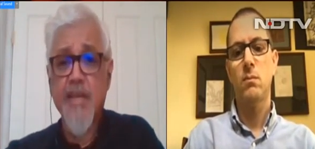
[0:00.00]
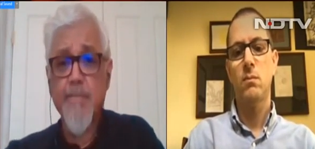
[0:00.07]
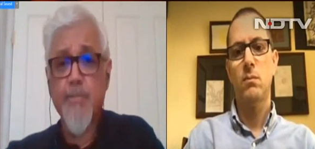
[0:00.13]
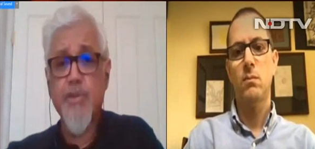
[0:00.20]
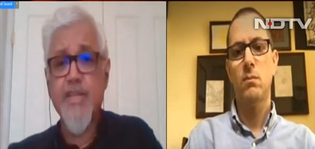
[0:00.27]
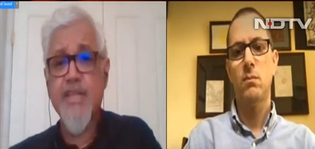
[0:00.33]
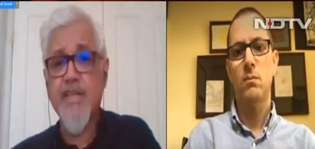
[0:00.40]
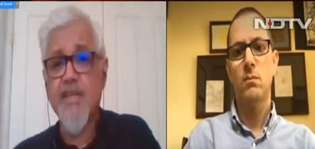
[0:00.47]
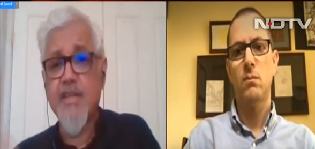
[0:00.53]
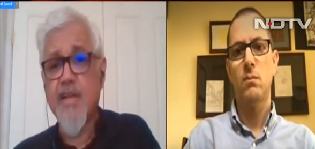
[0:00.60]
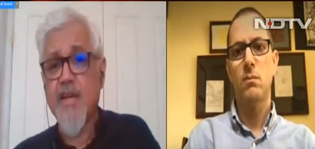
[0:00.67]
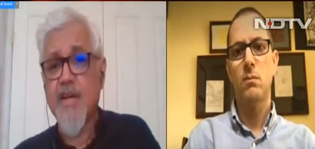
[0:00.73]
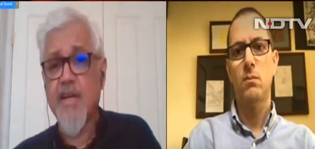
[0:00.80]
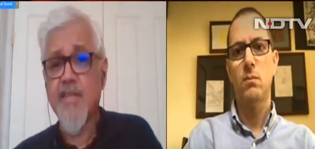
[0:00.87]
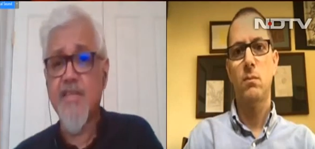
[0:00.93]
Speaker 1: They put
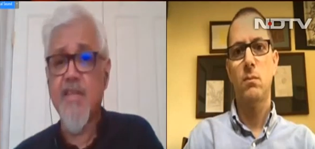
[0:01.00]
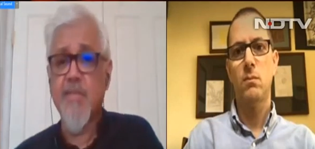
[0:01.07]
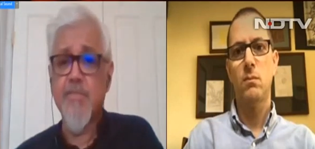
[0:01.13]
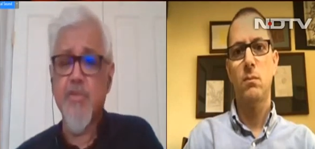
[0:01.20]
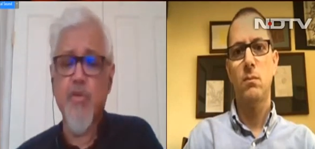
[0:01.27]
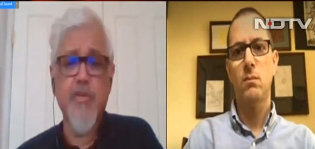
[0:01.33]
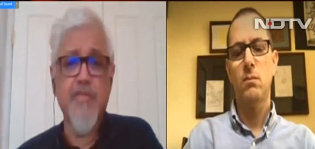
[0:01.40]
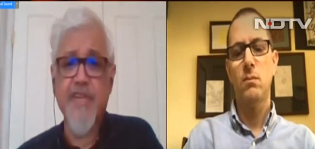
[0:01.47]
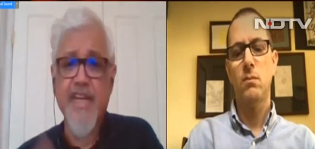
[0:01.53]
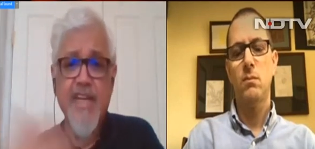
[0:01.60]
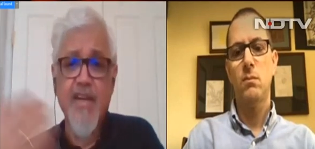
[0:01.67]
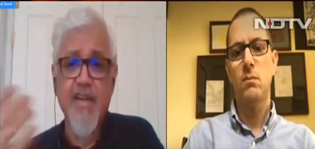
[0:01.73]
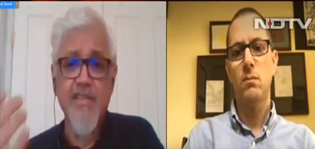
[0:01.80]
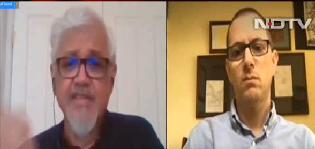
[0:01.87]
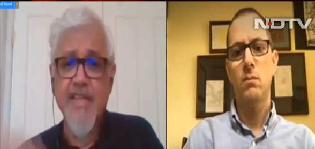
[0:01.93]
in some sort of
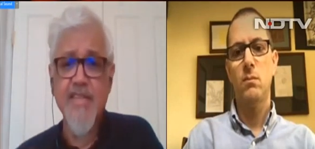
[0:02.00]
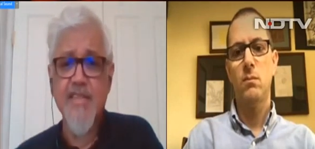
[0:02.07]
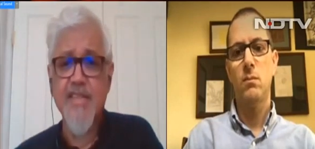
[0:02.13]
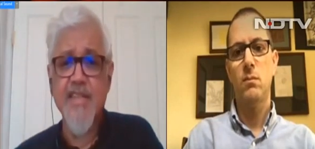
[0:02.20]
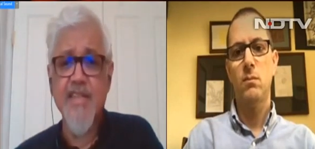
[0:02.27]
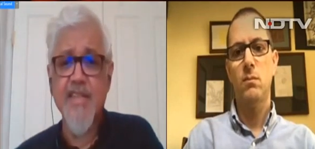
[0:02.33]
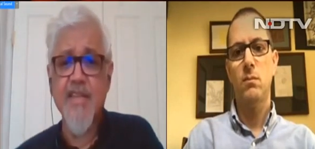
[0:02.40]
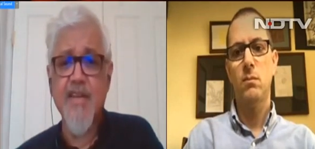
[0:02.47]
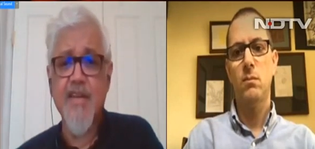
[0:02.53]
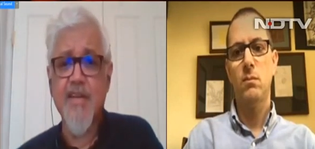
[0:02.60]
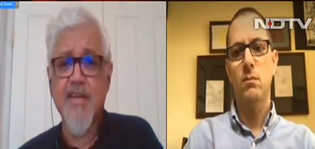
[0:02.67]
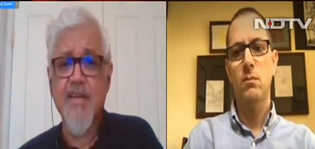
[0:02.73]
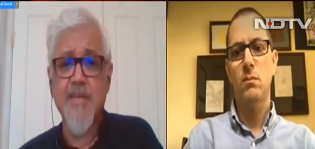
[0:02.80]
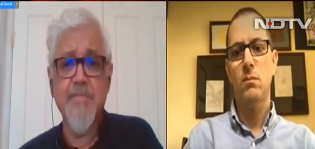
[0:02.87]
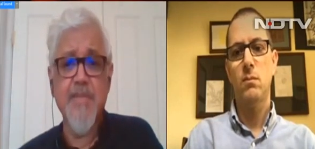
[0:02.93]
radar sensing
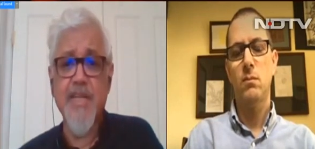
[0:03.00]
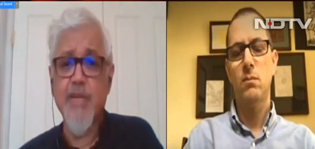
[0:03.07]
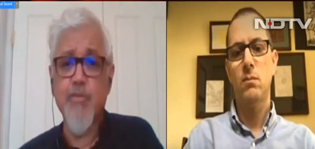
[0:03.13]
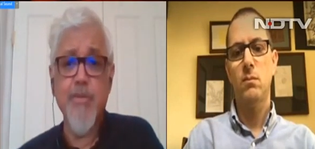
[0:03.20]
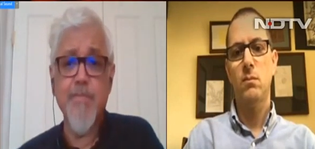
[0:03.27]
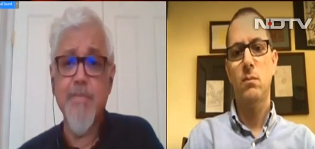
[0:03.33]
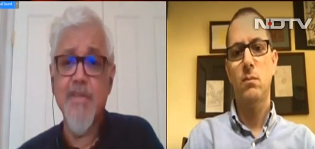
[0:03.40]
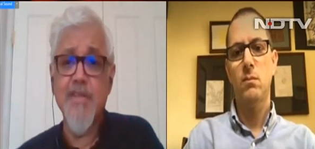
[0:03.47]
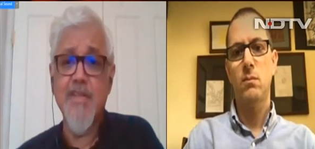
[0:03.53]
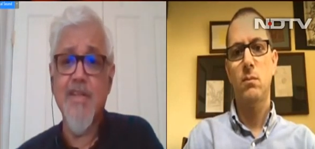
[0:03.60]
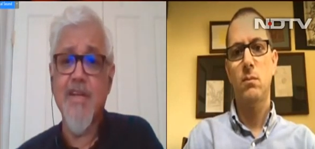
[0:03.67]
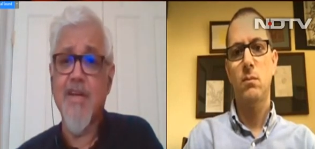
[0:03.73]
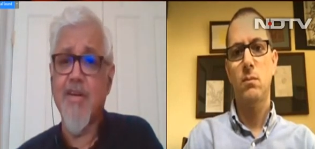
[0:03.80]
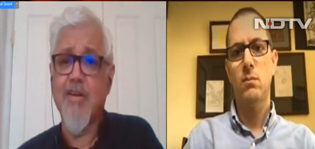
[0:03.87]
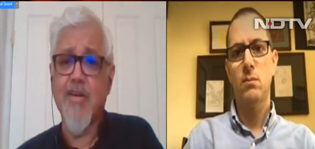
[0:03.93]

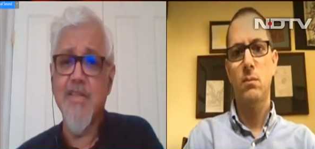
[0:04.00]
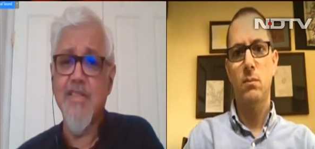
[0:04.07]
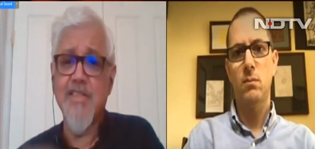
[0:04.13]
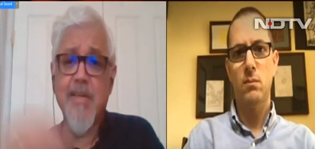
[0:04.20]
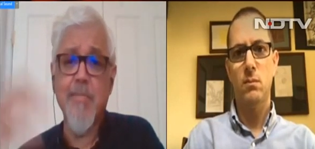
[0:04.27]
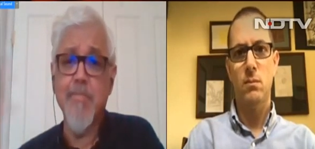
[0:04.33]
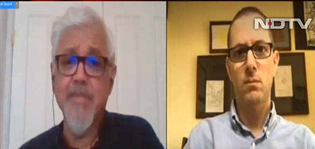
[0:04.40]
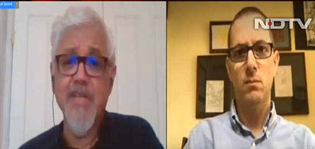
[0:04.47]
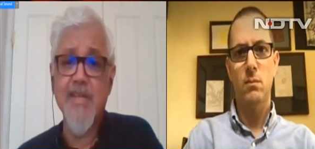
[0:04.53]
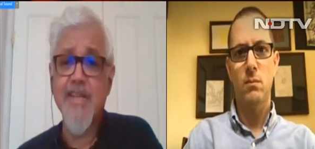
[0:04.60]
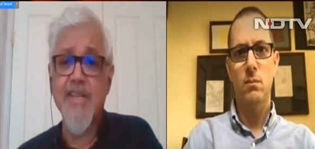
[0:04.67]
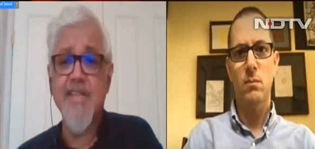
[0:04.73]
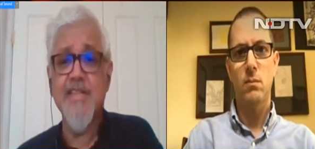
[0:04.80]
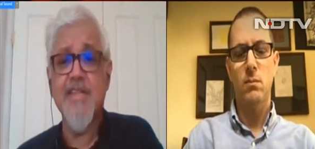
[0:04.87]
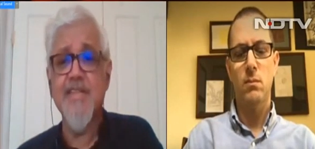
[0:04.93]
equipment on some
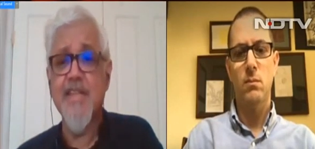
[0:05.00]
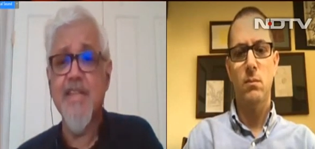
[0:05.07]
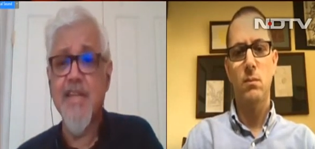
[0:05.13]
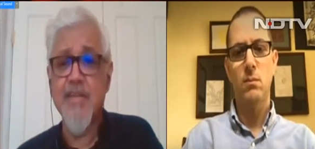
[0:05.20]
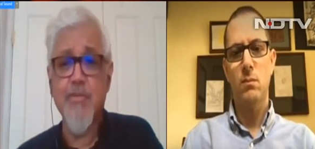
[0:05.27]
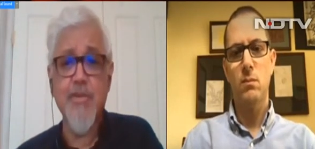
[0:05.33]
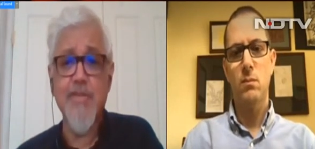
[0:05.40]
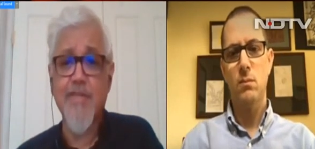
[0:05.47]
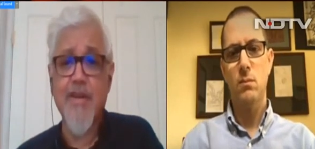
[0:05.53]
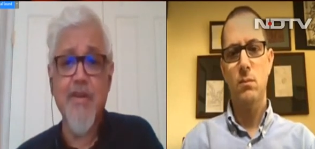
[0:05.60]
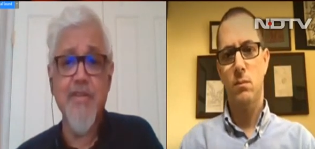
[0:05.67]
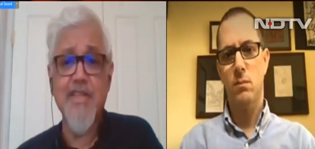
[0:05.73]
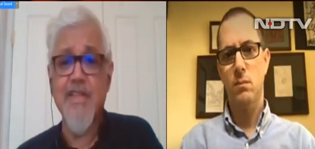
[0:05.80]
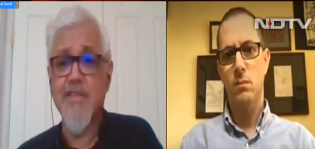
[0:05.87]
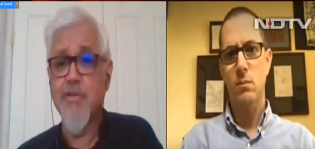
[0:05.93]
buildings, and then it was
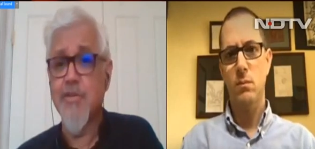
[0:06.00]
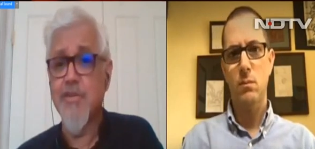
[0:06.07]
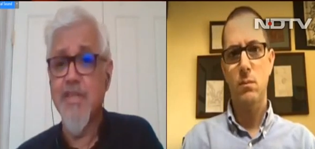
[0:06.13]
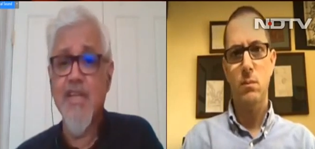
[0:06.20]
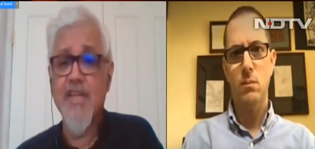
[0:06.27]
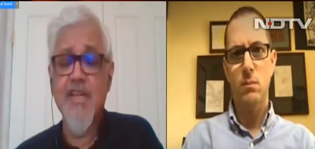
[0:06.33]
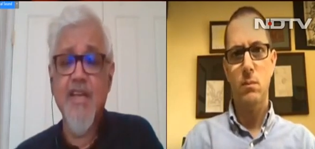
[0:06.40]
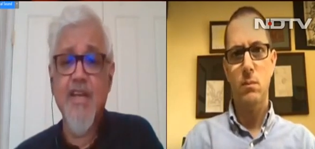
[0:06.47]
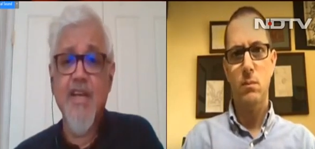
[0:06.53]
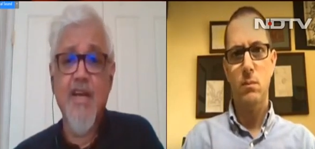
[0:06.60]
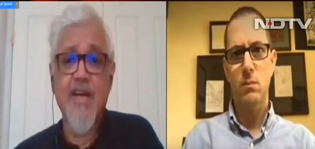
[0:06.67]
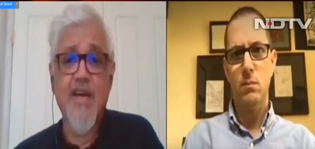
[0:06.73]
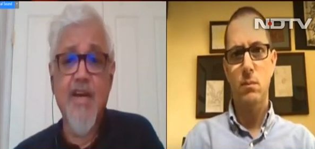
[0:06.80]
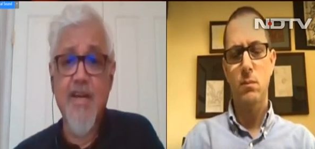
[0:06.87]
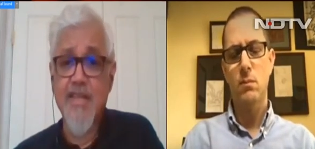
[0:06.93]
found that those
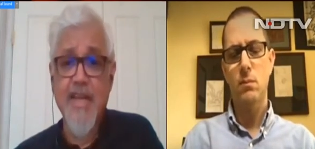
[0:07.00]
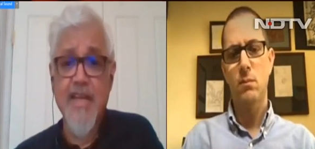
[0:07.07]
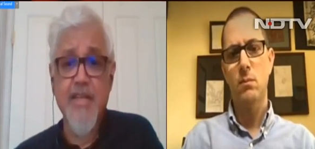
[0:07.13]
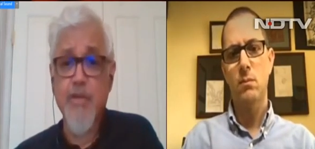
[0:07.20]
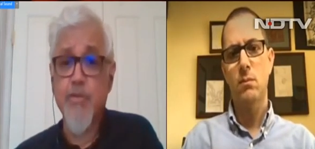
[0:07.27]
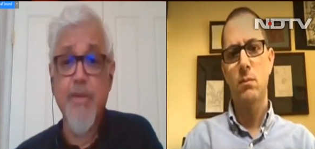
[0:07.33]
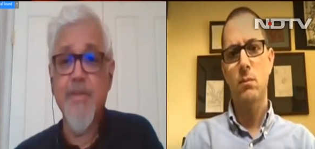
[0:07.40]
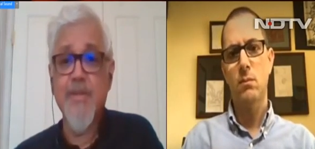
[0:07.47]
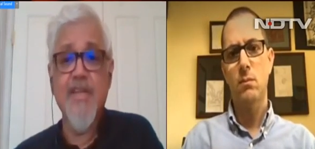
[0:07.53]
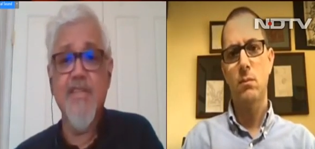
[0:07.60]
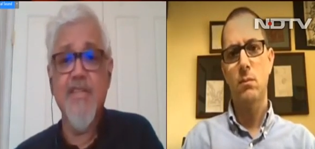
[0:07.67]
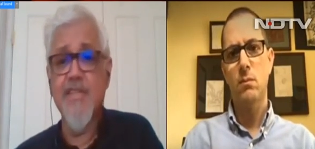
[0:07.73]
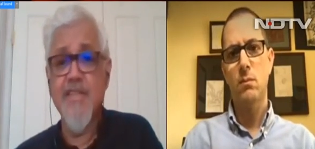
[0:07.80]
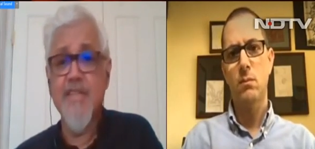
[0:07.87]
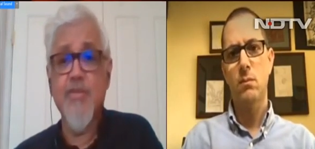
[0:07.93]
that equipment
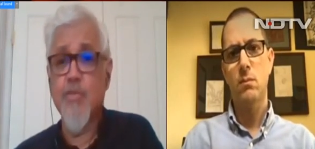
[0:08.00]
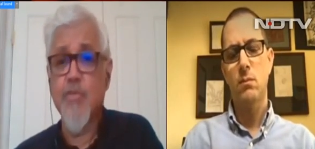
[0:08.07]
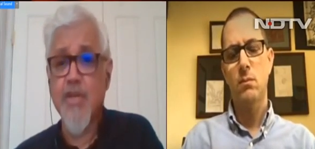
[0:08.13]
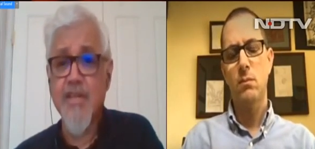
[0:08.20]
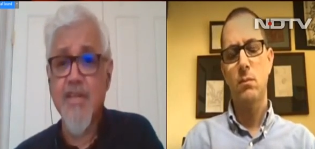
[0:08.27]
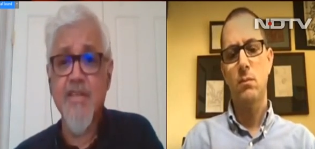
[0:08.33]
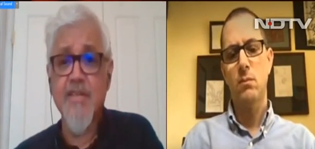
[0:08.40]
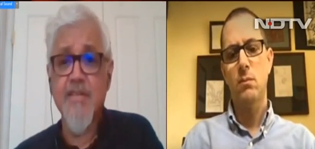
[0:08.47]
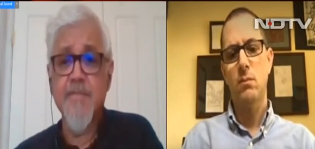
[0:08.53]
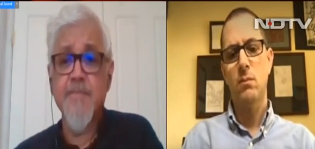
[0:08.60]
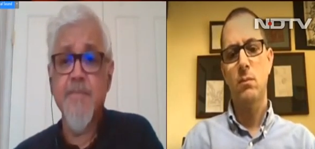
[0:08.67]
doesn't even work.